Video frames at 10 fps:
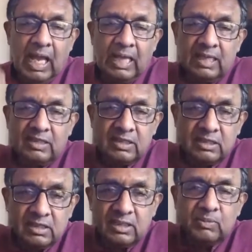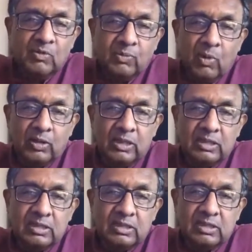And that system of
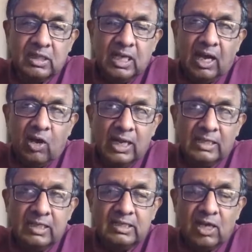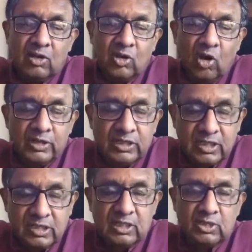morals, or at least our
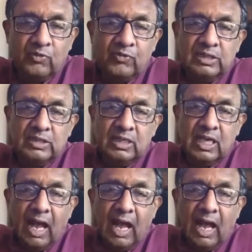consciousness of it,